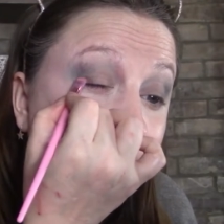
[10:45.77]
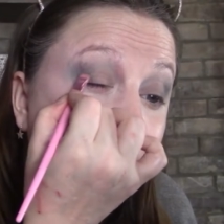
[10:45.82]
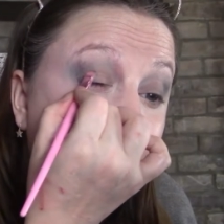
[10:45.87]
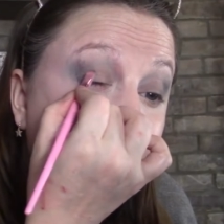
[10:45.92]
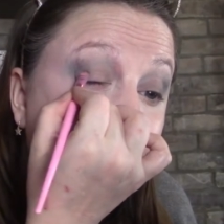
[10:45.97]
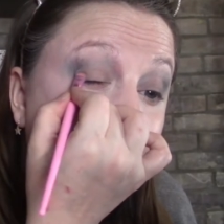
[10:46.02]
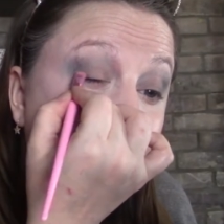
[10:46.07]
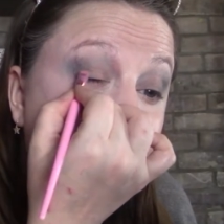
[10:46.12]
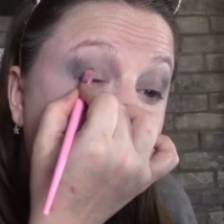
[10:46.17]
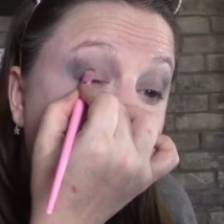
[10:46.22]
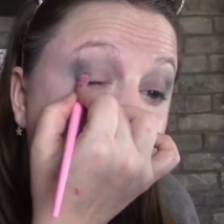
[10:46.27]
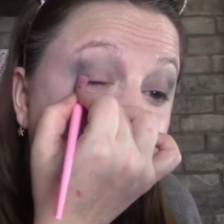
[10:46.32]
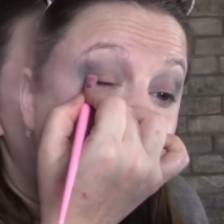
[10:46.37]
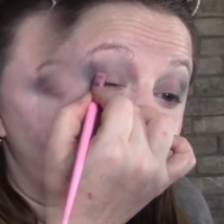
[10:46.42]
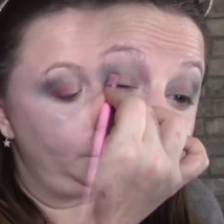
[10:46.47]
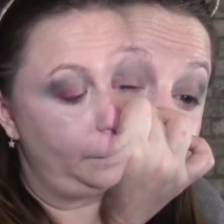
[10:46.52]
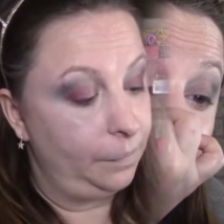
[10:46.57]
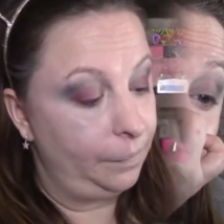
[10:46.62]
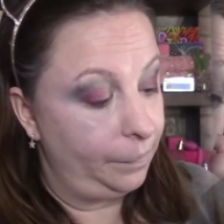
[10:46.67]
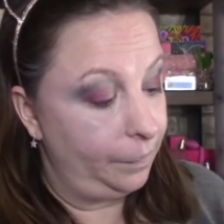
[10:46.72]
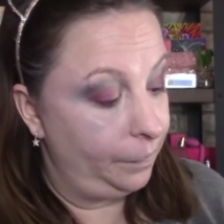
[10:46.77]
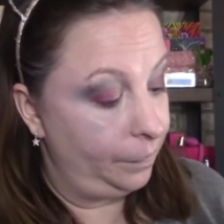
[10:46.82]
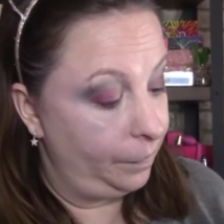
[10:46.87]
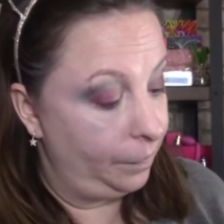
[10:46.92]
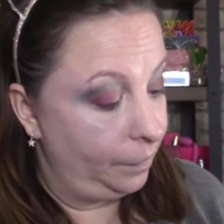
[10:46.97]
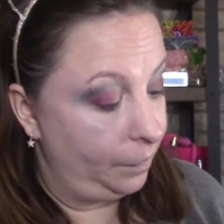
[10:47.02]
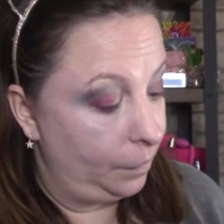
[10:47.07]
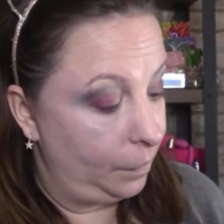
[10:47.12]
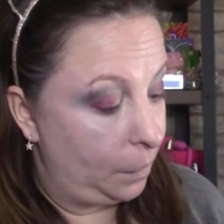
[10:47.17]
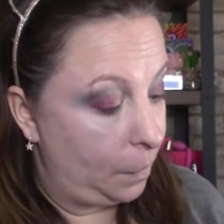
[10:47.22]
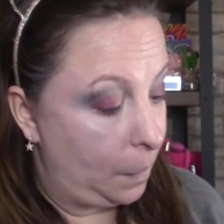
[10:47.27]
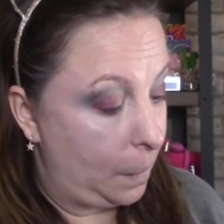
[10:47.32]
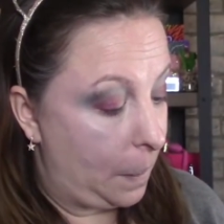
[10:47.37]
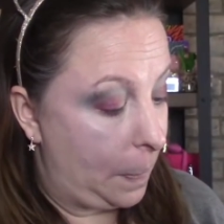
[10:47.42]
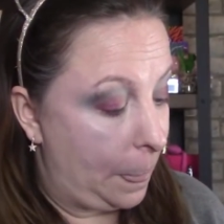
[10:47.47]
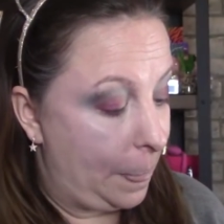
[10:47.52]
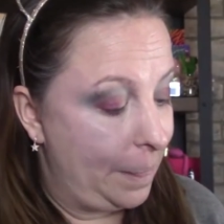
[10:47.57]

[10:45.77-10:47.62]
(no one is talking)